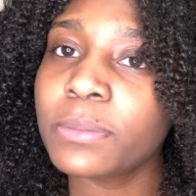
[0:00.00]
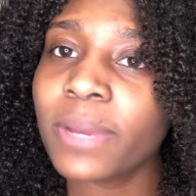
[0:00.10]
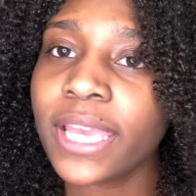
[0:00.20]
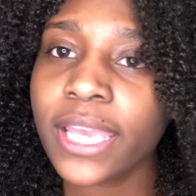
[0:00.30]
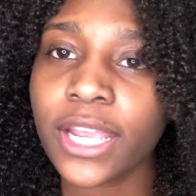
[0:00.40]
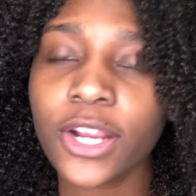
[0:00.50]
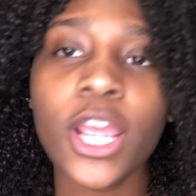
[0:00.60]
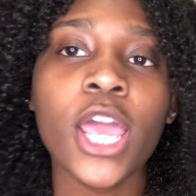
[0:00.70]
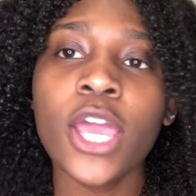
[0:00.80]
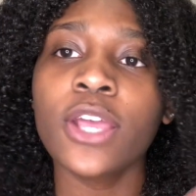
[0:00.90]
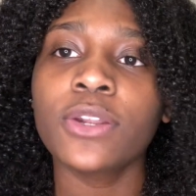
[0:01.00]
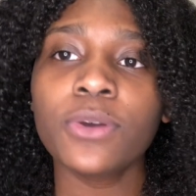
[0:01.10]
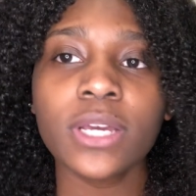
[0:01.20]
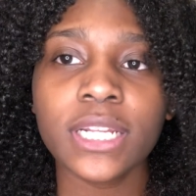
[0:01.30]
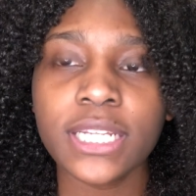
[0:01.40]
my hair,
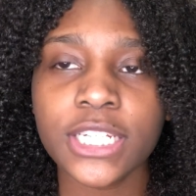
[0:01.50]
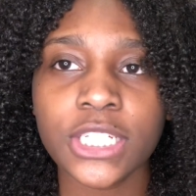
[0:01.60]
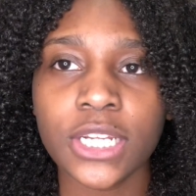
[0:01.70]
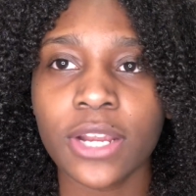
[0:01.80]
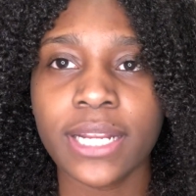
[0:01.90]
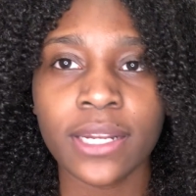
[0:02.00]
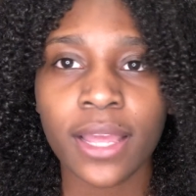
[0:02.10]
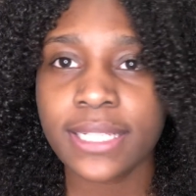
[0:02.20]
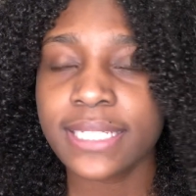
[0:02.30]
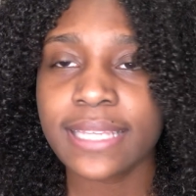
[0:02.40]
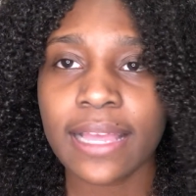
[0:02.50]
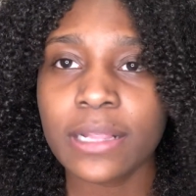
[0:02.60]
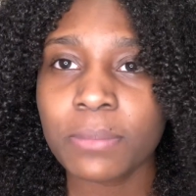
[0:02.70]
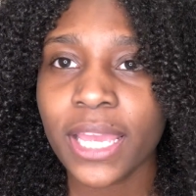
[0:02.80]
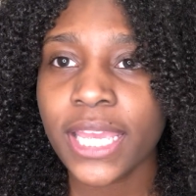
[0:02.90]
no conditioner. I did not
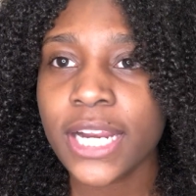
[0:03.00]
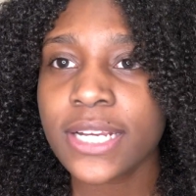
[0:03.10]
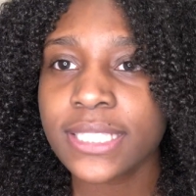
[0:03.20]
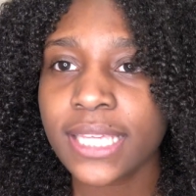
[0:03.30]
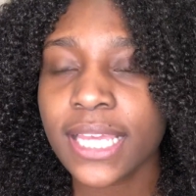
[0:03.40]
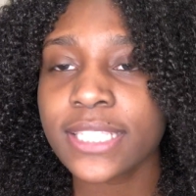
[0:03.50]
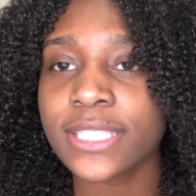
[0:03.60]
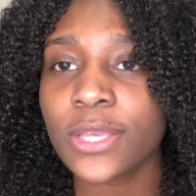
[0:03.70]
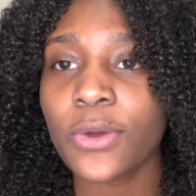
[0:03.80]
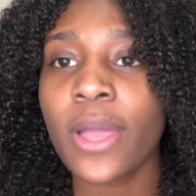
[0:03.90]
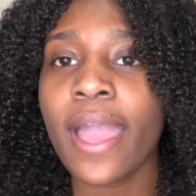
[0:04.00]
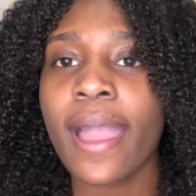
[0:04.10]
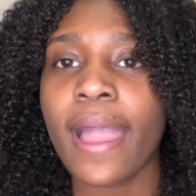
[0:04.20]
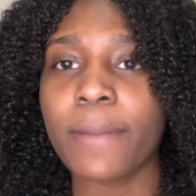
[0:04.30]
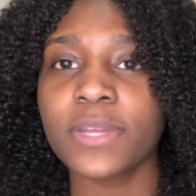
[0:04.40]
detangle my hair as yet, so
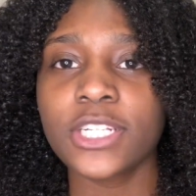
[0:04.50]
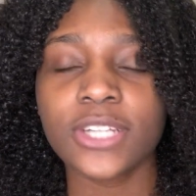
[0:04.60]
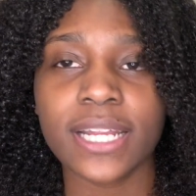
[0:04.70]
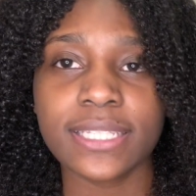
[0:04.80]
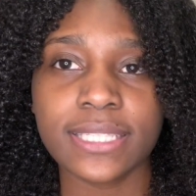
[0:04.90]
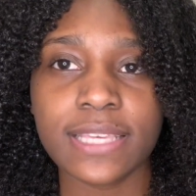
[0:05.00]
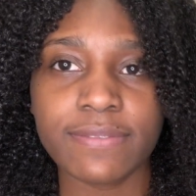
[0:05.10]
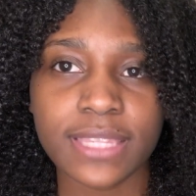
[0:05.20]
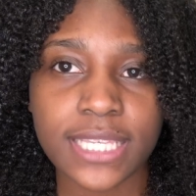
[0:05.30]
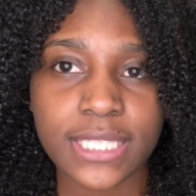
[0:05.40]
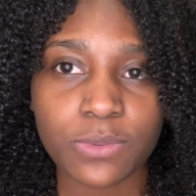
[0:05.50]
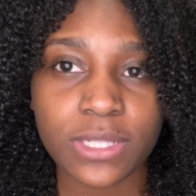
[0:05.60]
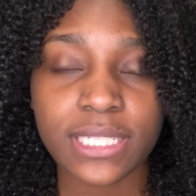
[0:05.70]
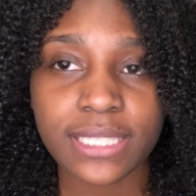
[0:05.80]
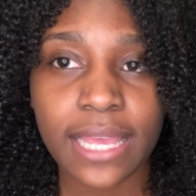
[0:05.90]
I'm gonna try to see if this
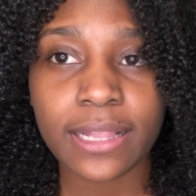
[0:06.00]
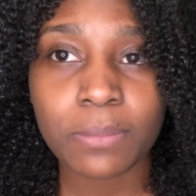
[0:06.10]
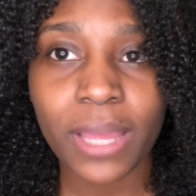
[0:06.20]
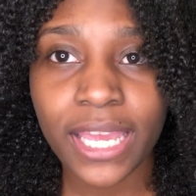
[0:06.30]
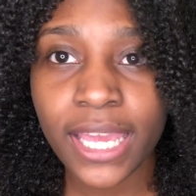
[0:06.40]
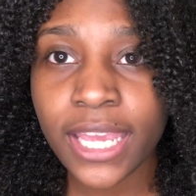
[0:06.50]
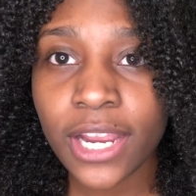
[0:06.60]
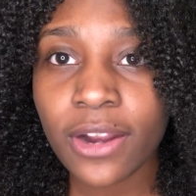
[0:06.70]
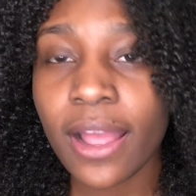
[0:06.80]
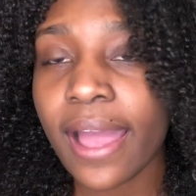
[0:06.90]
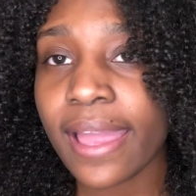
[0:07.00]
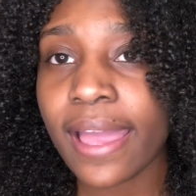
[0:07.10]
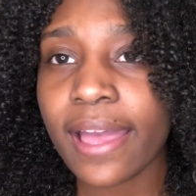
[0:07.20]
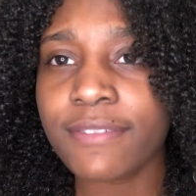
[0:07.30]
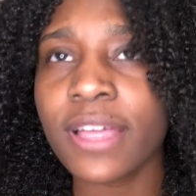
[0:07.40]
will detangle my hair. I
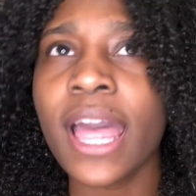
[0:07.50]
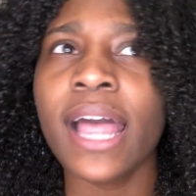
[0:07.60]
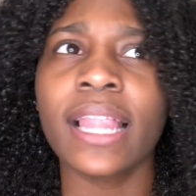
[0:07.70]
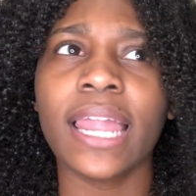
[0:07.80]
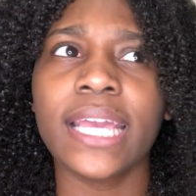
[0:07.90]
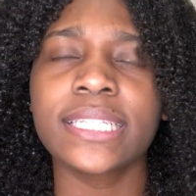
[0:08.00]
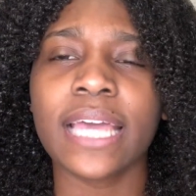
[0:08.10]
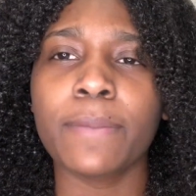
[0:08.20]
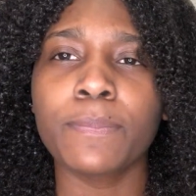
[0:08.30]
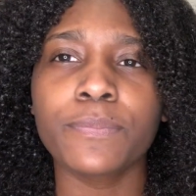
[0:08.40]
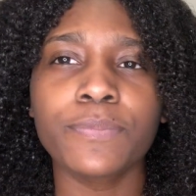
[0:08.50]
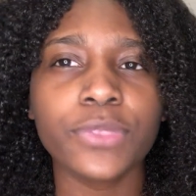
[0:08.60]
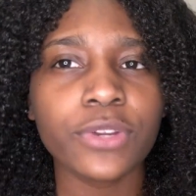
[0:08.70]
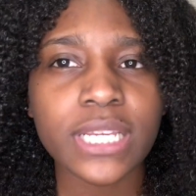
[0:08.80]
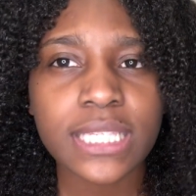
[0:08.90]
have like type
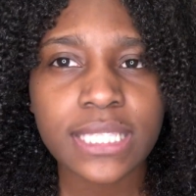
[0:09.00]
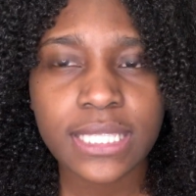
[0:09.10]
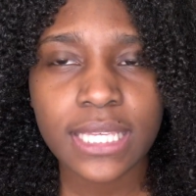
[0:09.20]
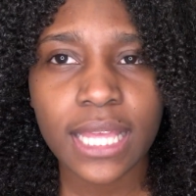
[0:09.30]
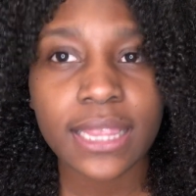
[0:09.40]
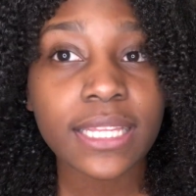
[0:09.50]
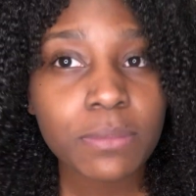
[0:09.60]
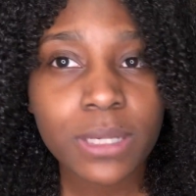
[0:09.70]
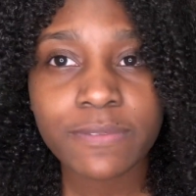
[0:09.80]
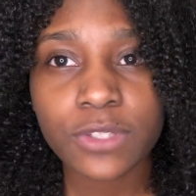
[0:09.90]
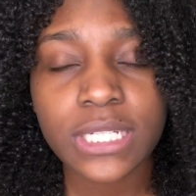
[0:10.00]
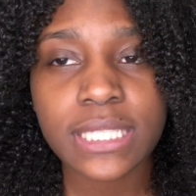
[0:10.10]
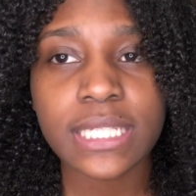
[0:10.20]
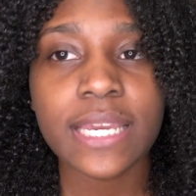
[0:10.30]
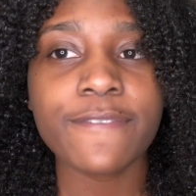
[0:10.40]
3C, a little bit of
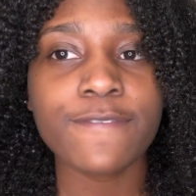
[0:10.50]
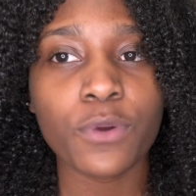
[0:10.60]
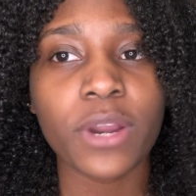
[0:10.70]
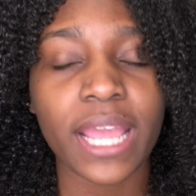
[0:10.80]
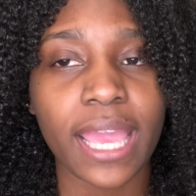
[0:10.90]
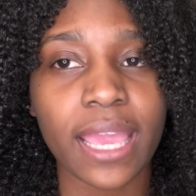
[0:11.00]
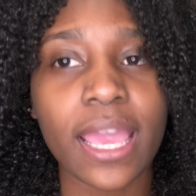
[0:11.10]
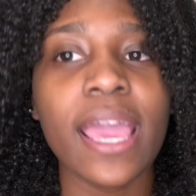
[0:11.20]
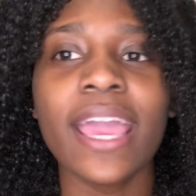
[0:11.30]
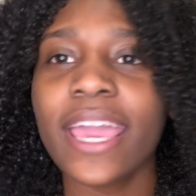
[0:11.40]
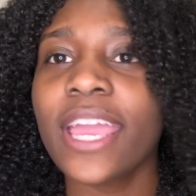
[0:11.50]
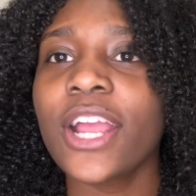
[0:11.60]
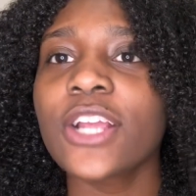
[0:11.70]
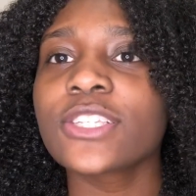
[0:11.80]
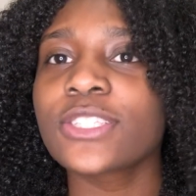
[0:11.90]
3C and 4A
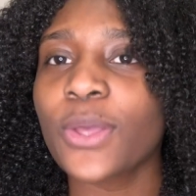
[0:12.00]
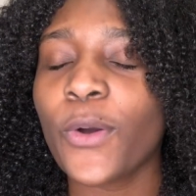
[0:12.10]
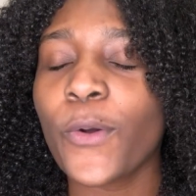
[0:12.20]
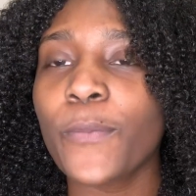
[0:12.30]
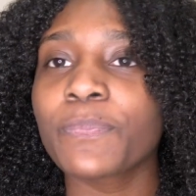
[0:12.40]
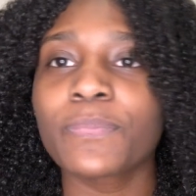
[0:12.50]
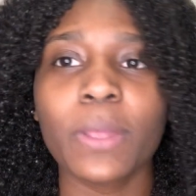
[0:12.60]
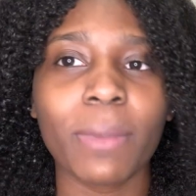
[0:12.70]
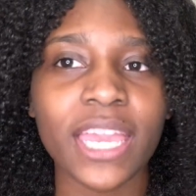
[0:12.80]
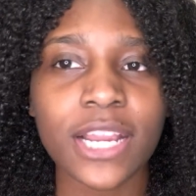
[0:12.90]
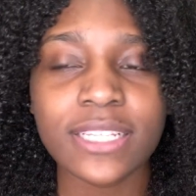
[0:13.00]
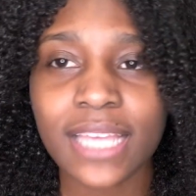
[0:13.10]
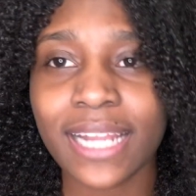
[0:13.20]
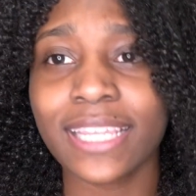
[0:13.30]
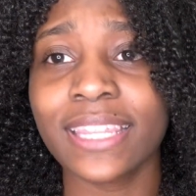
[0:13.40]
hair, so my hair is
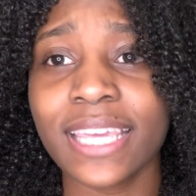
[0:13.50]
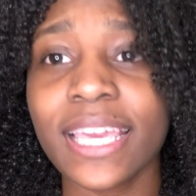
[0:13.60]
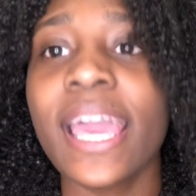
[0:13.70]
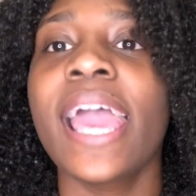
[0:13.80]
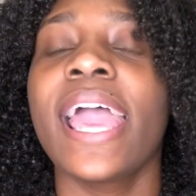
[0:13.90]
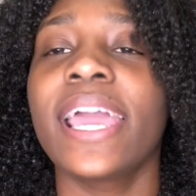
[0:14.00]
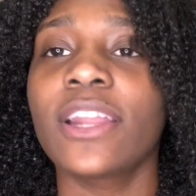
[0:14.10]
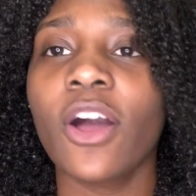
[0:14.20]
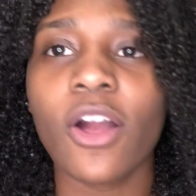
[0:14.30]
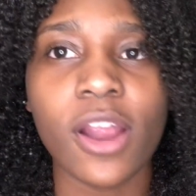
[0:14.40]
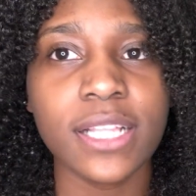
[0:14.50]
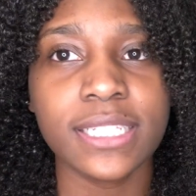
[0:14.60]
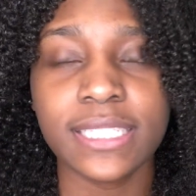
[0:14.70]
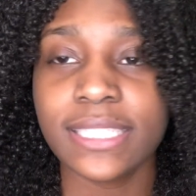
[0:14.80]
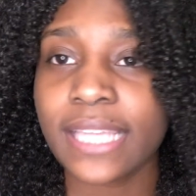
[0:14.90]
kind of thick and
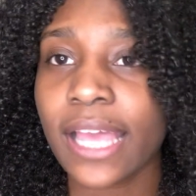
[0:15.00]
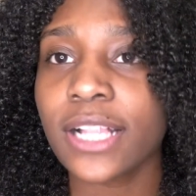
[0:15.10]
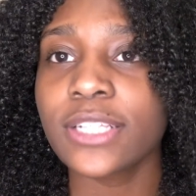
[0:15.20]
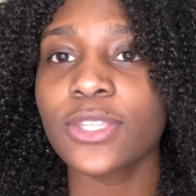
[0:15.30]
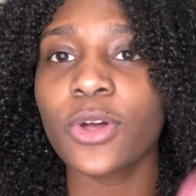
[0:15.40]
hard to detangle, so